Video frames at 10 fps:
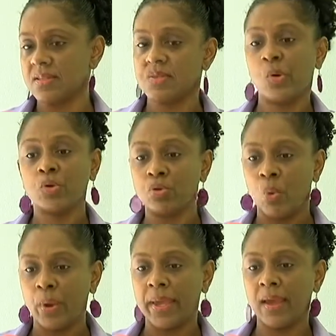It's about
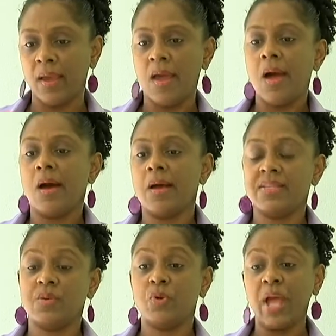knowing,
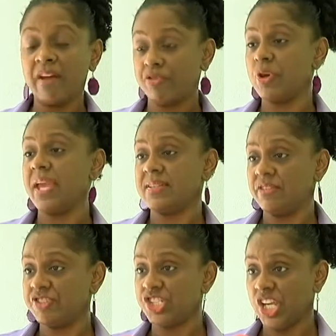it's about
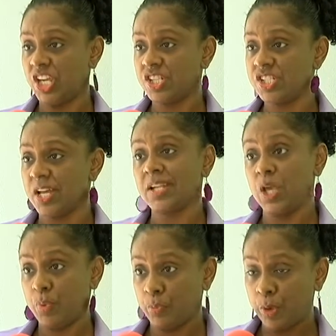advocating for change and
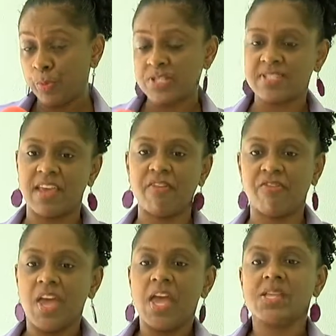keeping people safe.
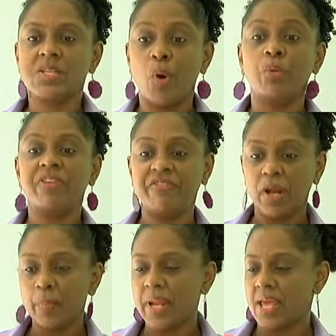It's about
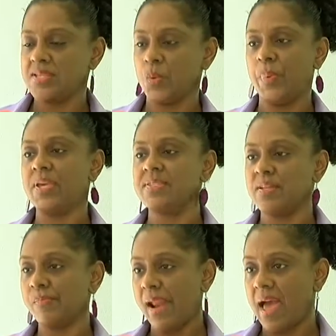developing SOPs
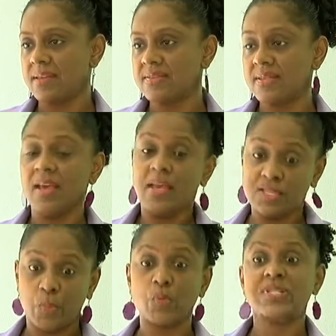and plans.
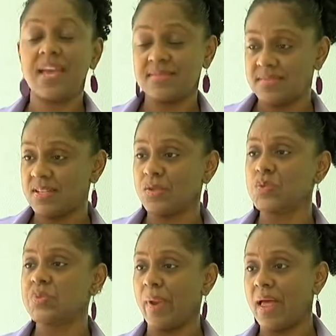It's about testing
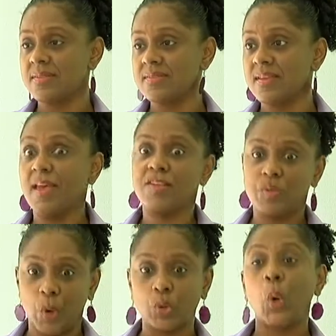those plans. It's
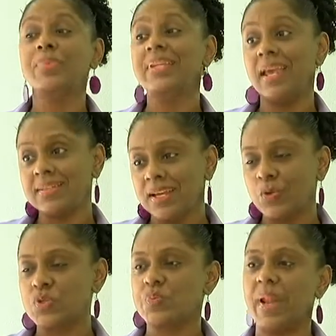about updating
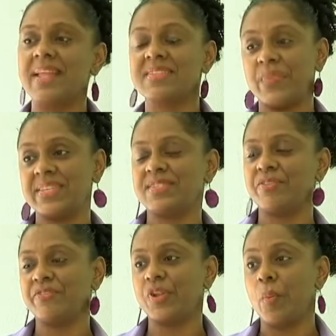those plans based
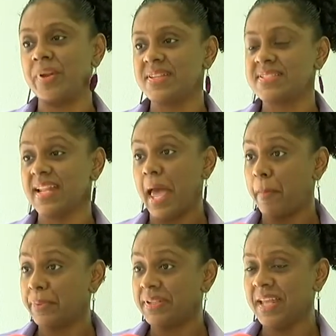on phenomena that
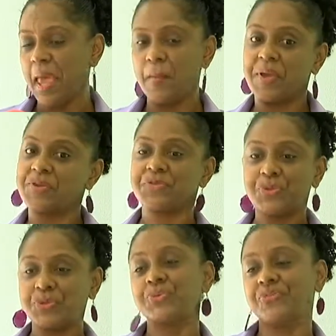happen, because
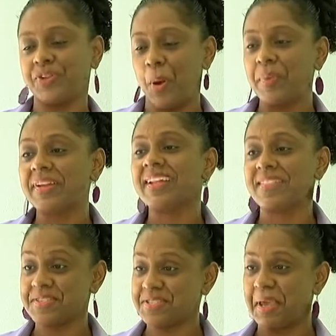no two phenomena
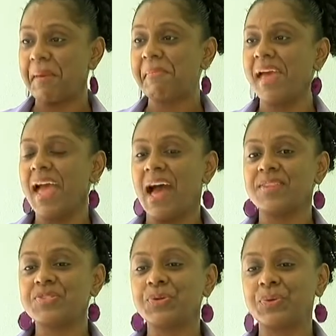are the same.
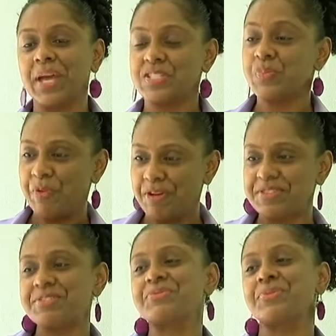And so
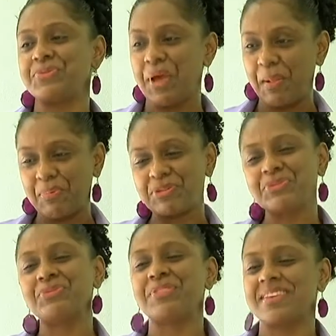experience is going to help us
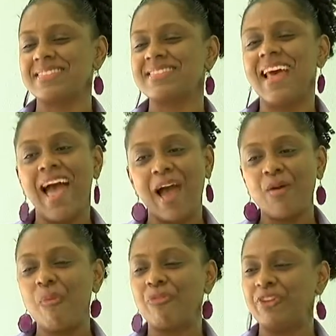do this and
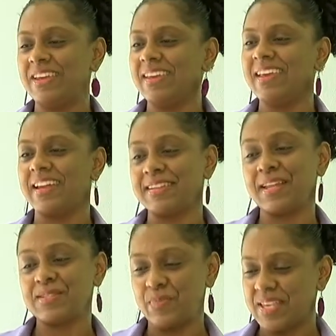hopefully get
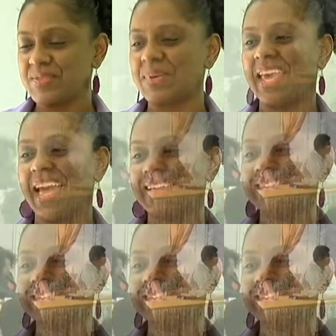it as best we can.